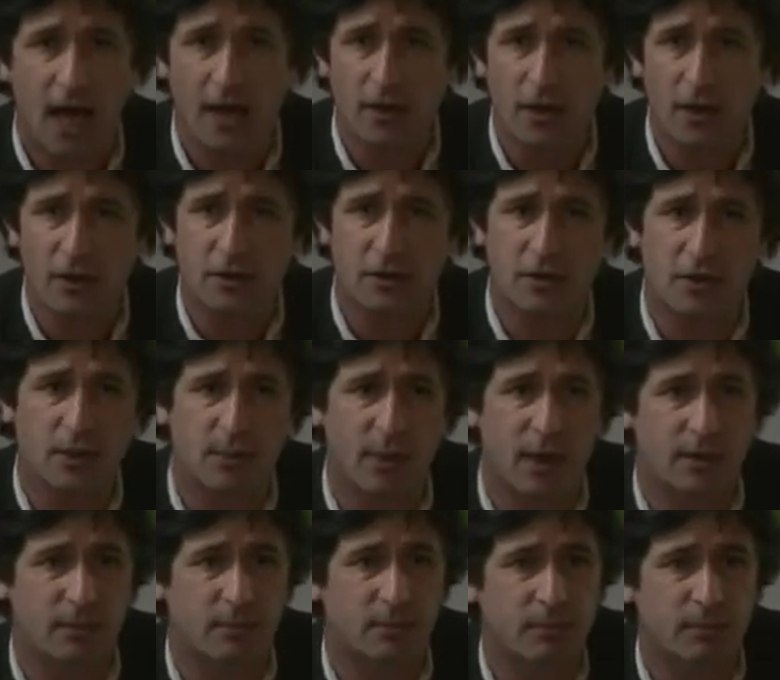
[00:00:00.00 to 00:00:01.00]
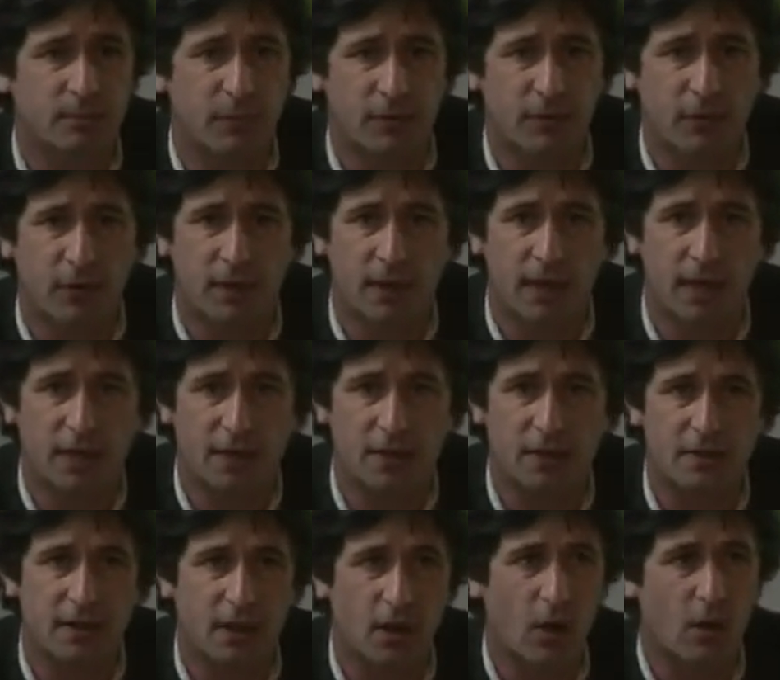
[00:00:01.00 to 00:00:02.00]
And not just come out before the election
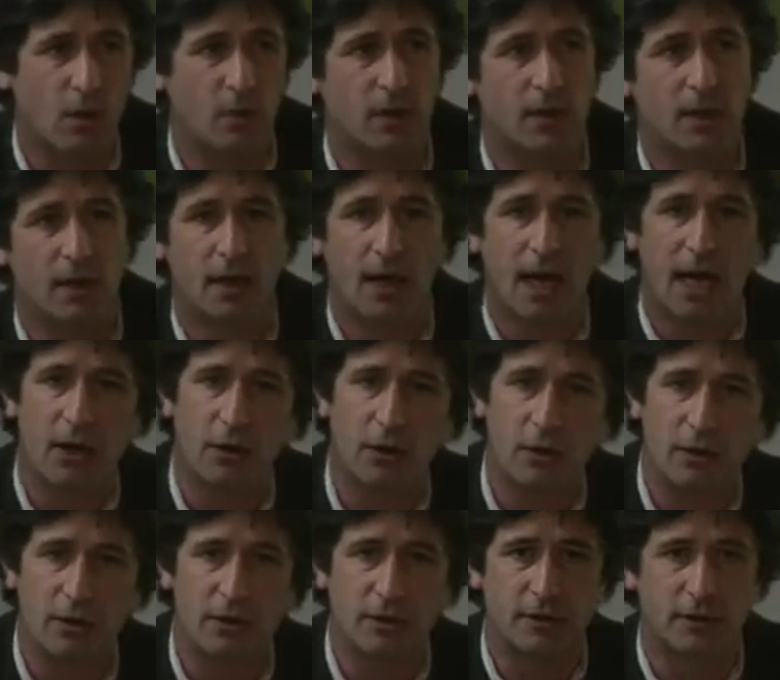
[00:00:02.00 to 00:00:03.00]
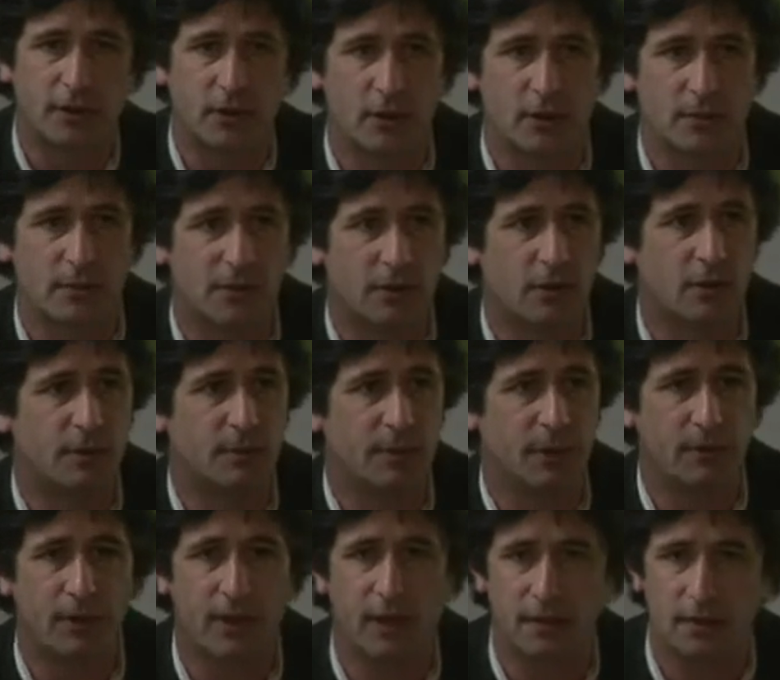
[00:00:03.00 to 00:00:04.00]
and say, "Oh, agricultural tourism is going to
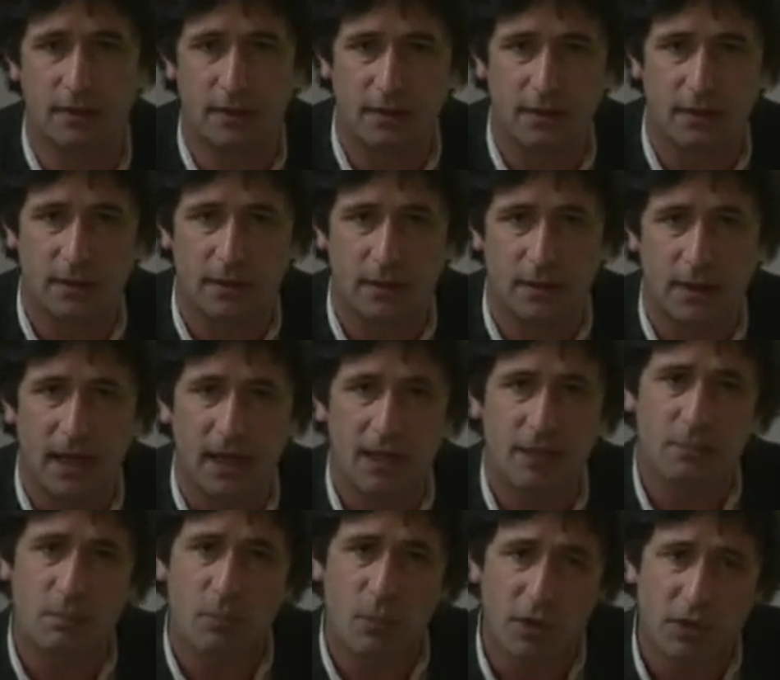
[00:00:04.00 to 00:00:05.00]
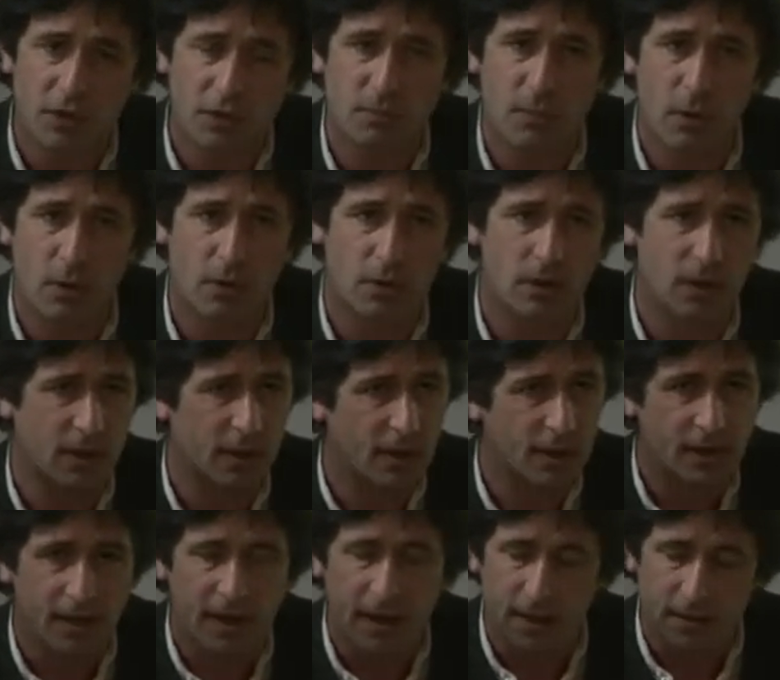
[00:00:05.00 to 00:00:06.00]
be great." It's much more,
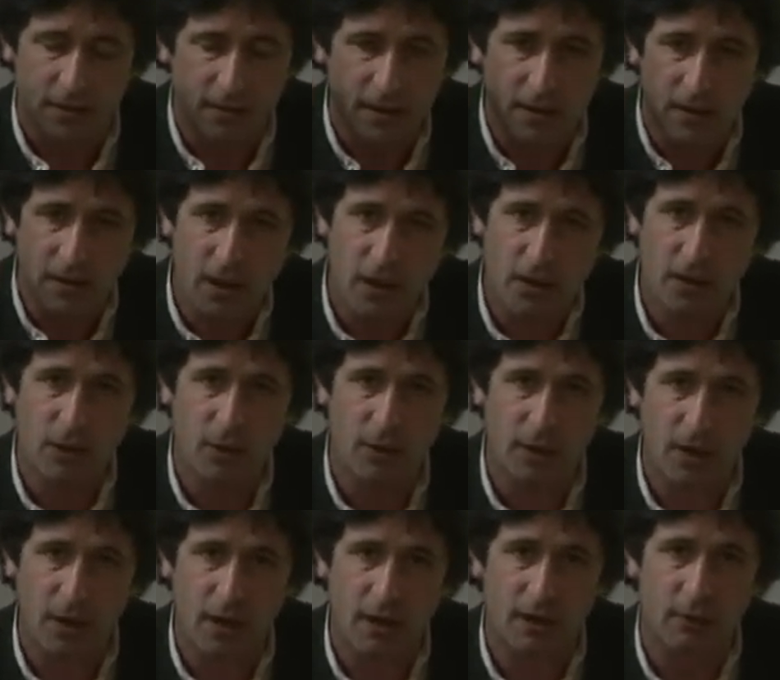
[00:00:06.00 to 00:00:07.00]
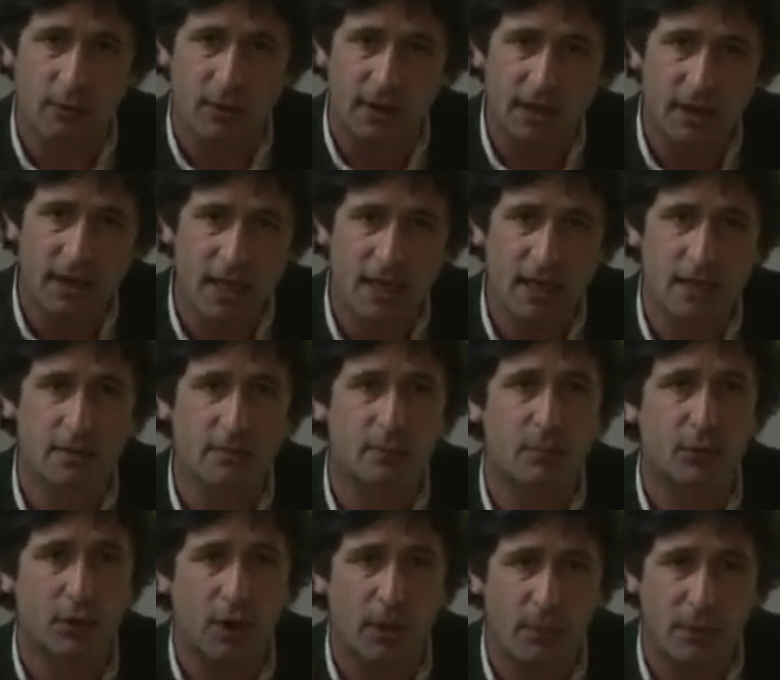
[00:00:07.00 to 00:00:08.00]
there's a lot going on that we need
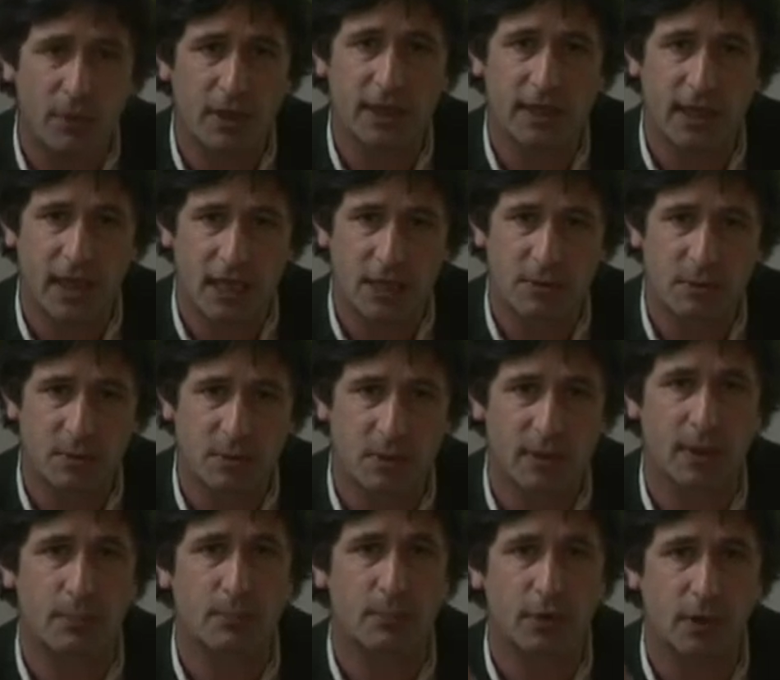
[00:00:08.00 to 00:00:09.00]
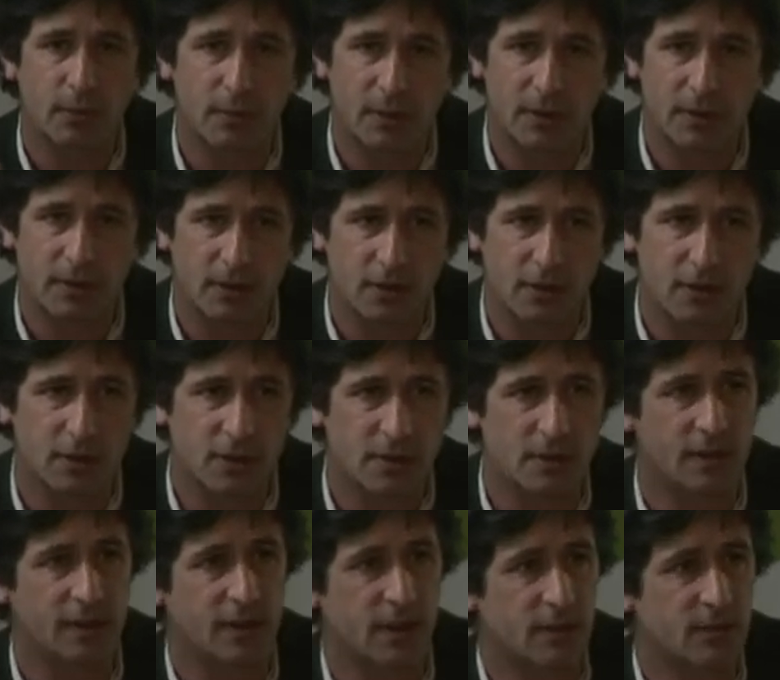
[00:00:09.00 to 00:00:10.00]
proper engagement with and proper
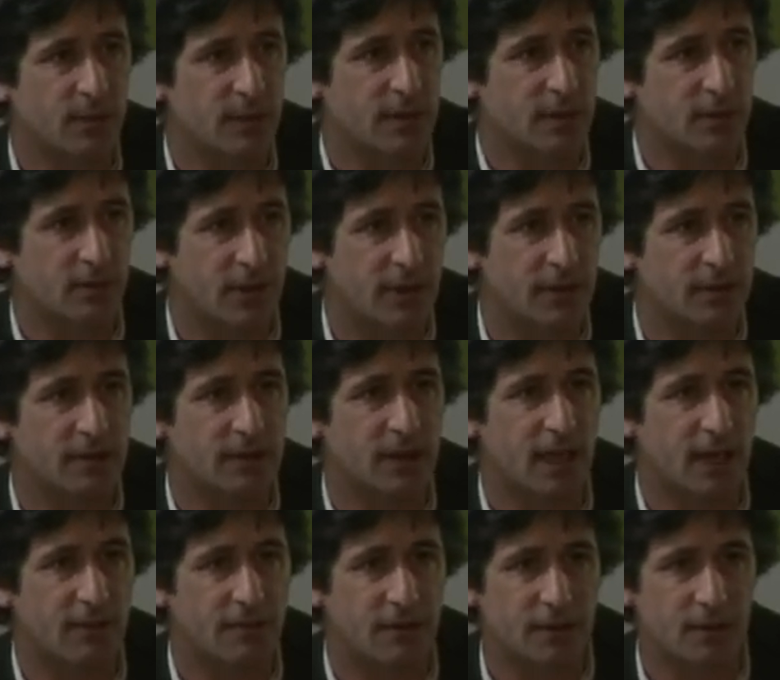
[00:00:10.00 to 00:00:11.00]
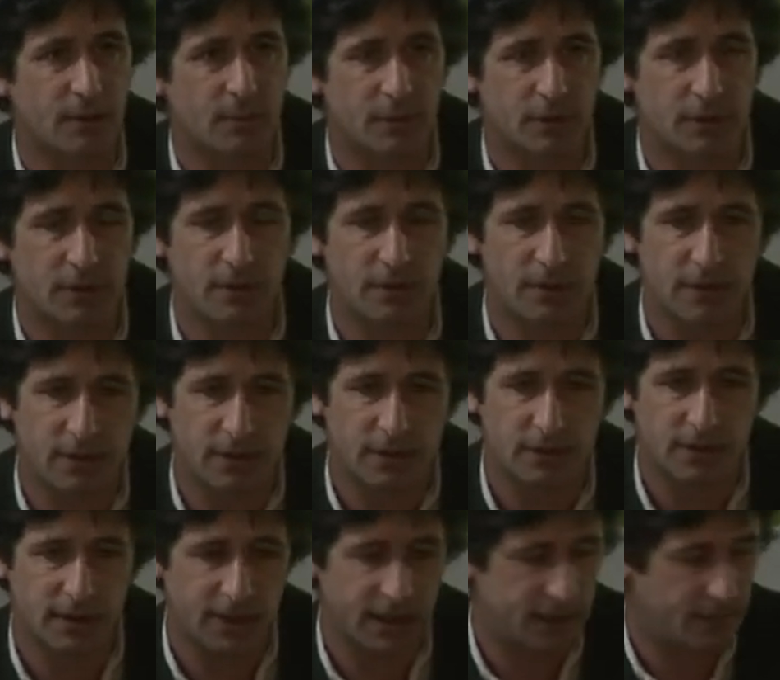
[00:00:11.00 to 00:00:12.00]
discussions, and that's why it's great to have this opportunity here
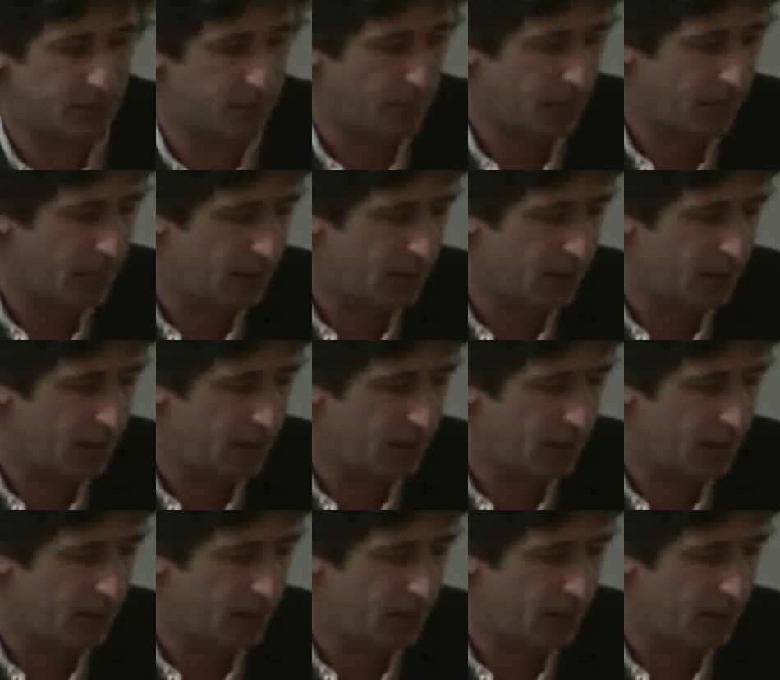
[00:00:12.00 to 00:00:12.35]
today.